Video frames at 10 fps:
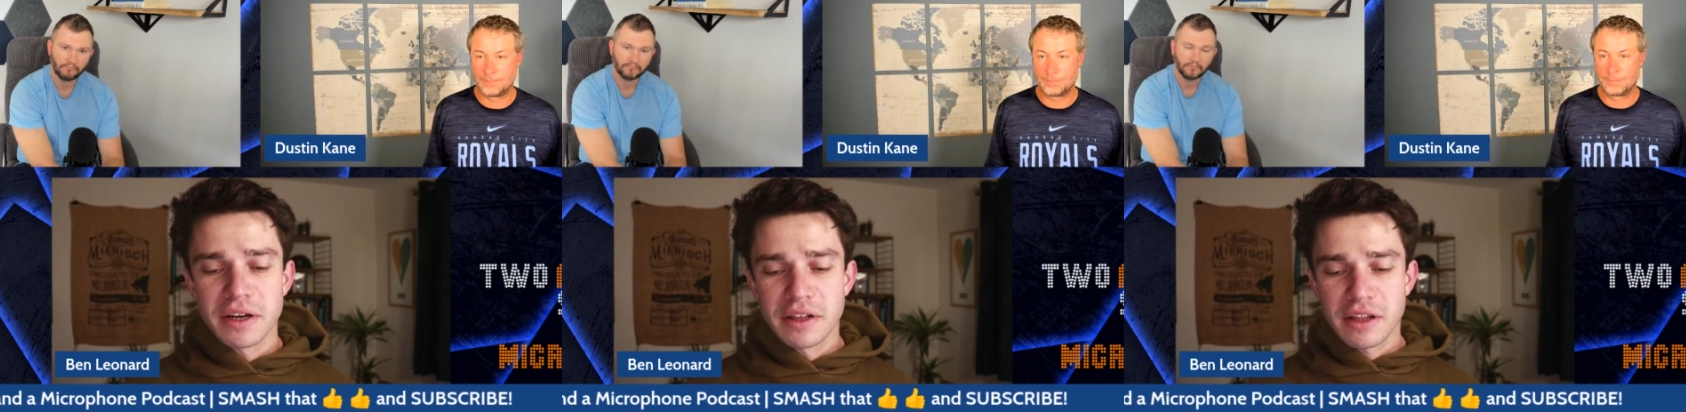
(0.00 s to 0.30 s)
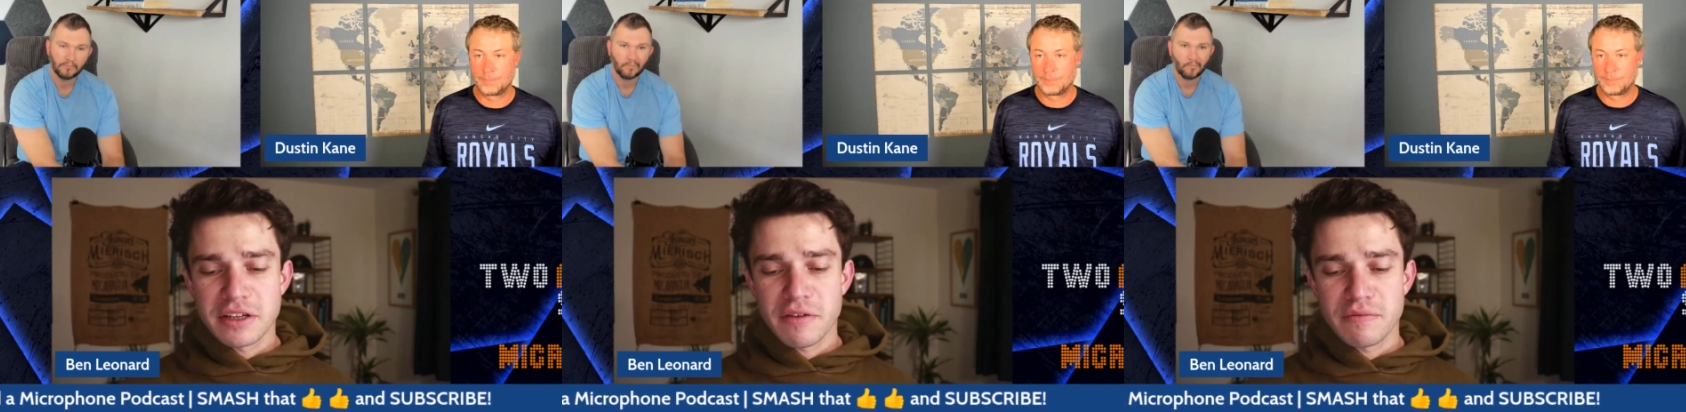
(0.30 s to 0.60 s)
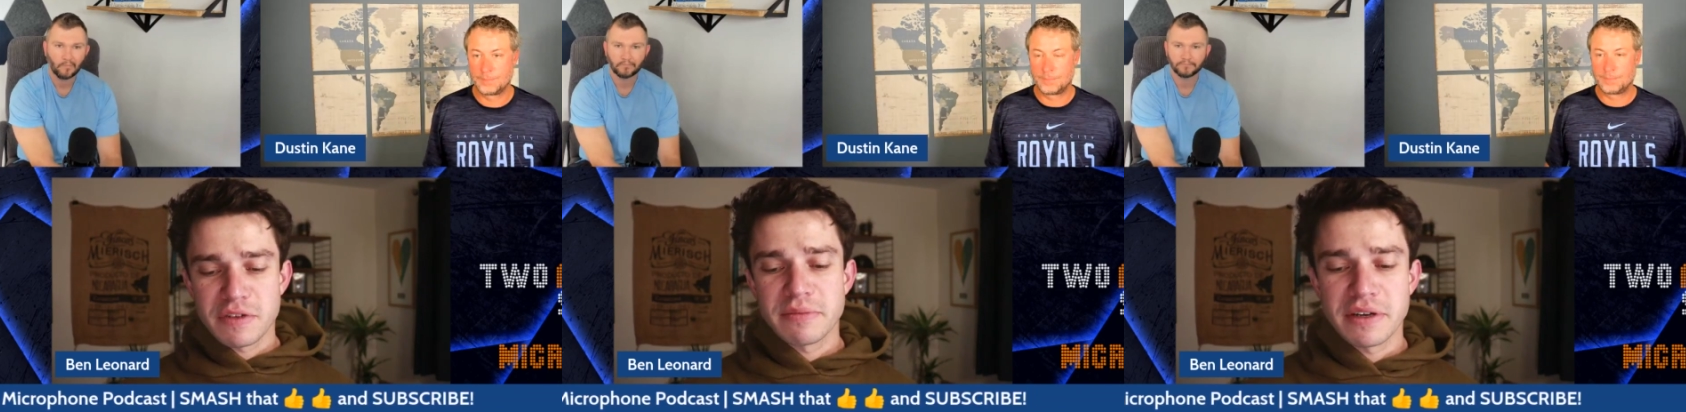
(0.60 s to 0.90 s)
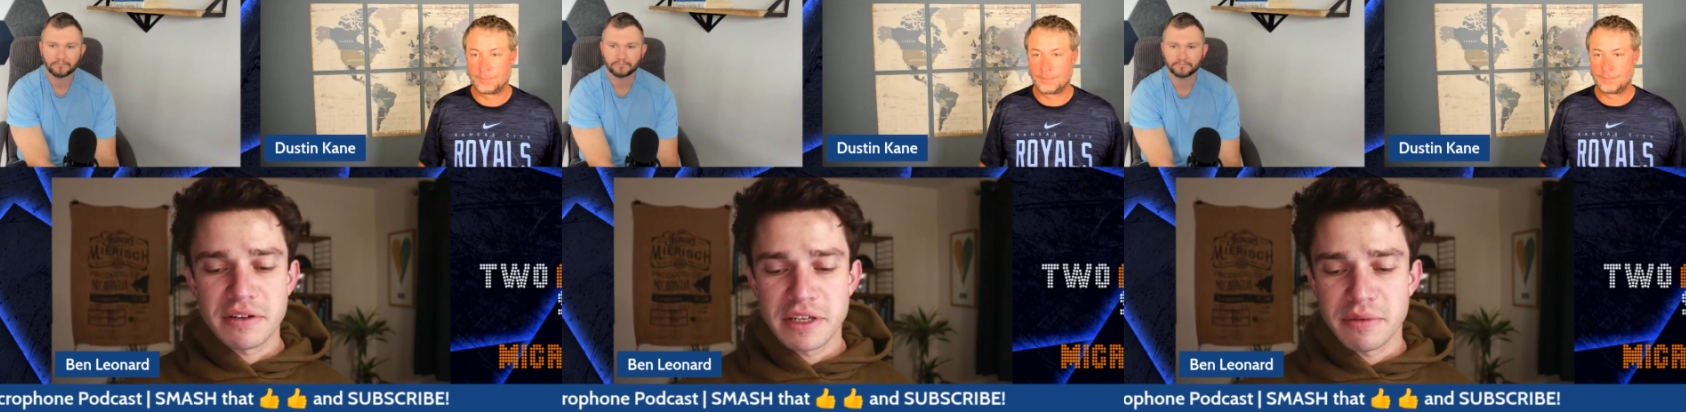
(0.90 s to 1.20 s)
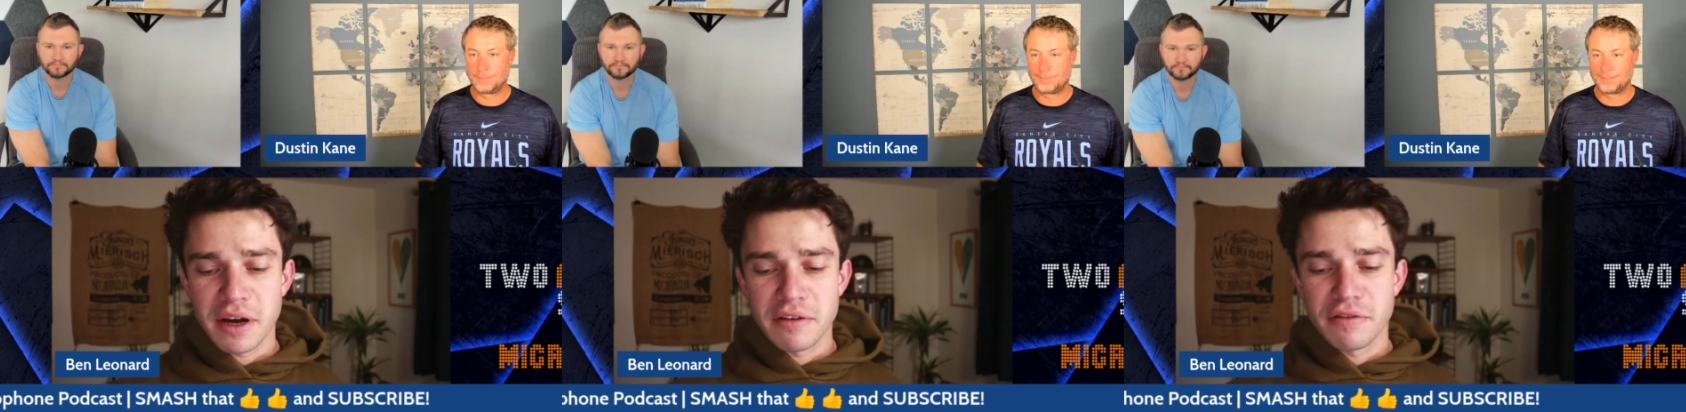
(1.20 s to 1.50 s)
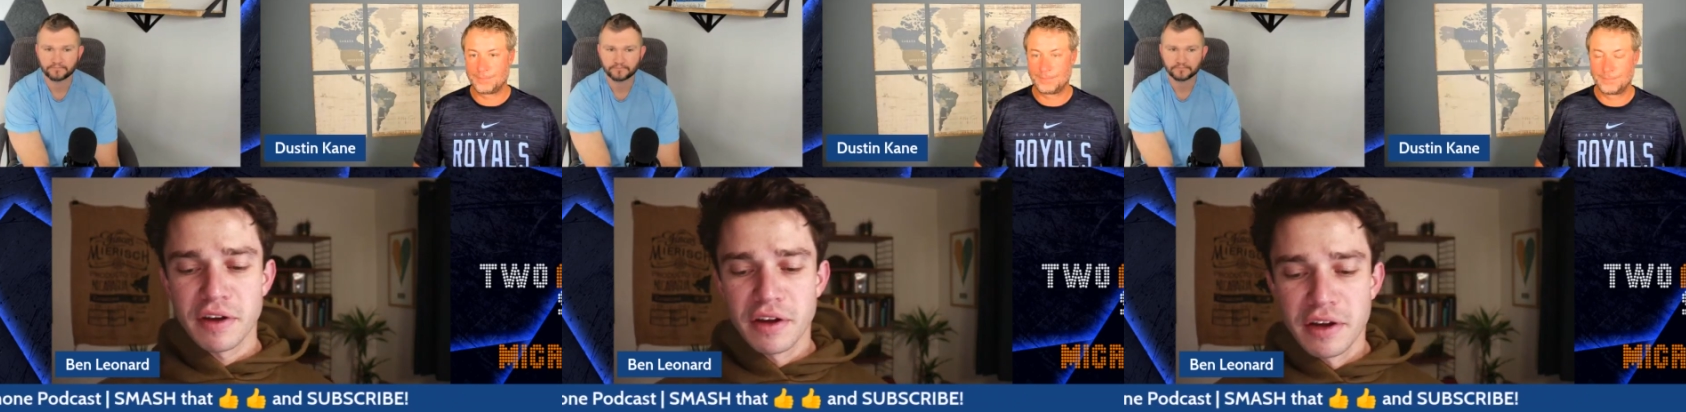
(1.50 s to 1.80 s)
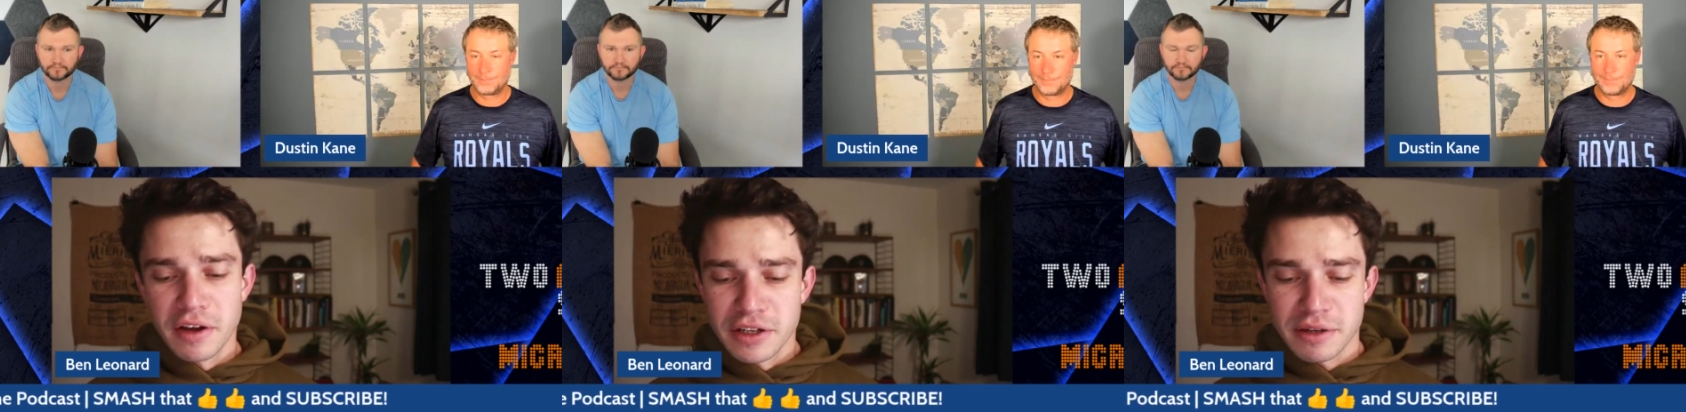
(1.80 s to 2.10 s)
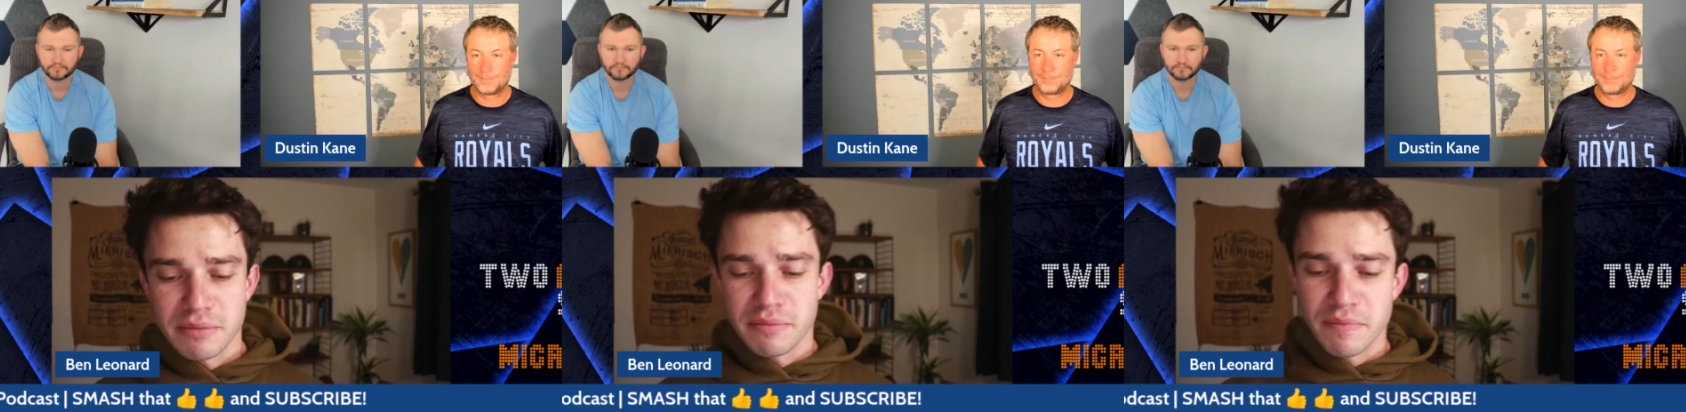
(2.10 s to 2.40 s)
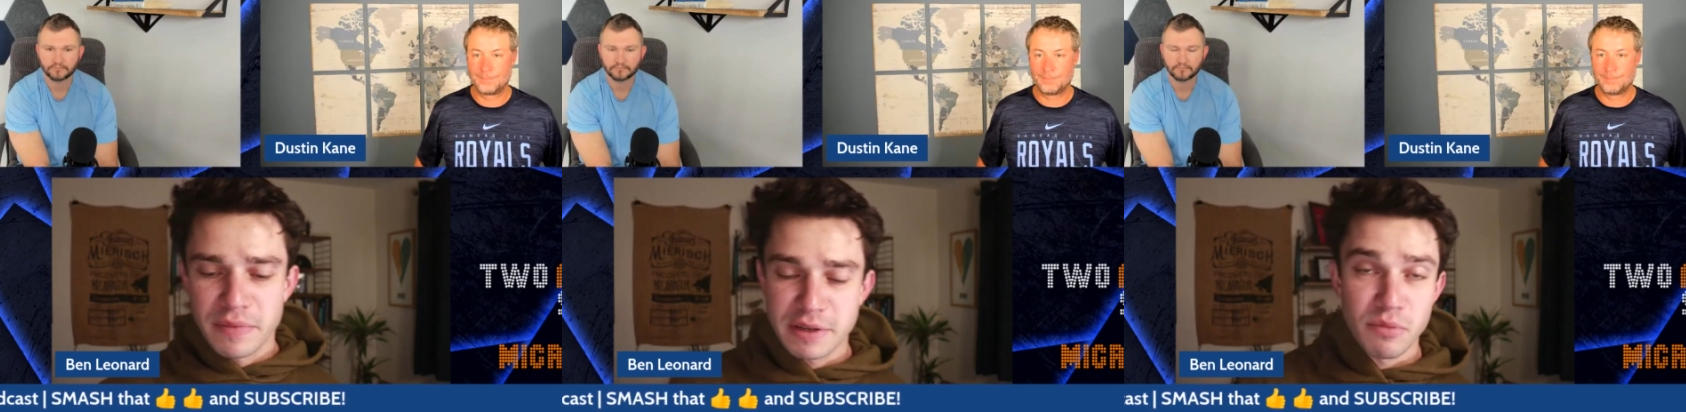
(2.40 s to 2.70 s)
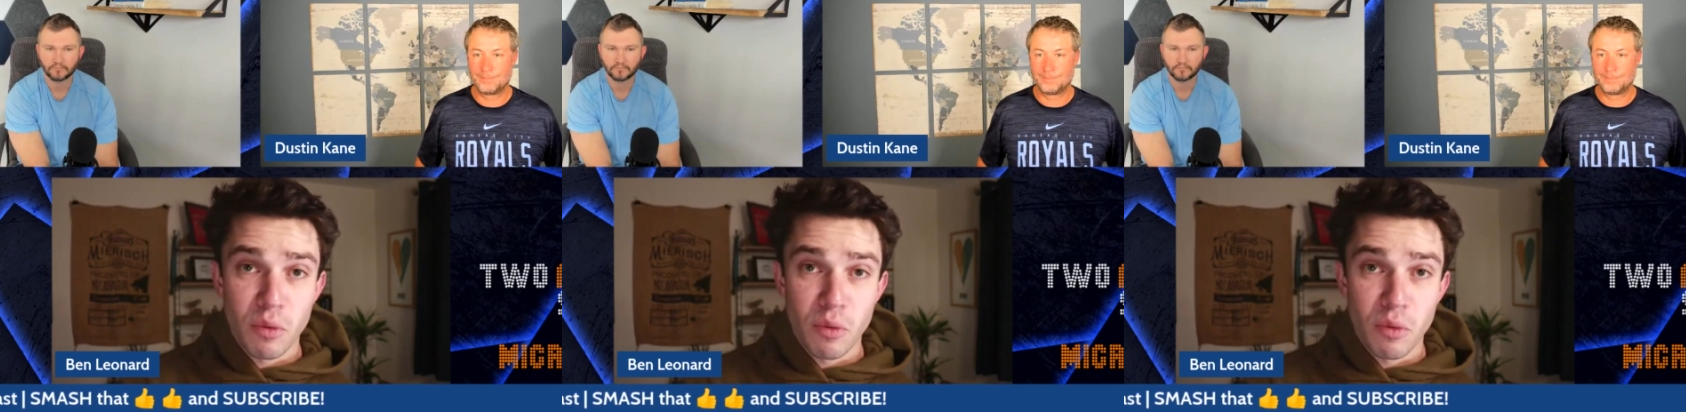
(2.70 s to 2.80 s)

Speaker 1: Let's give them some some kind of some some more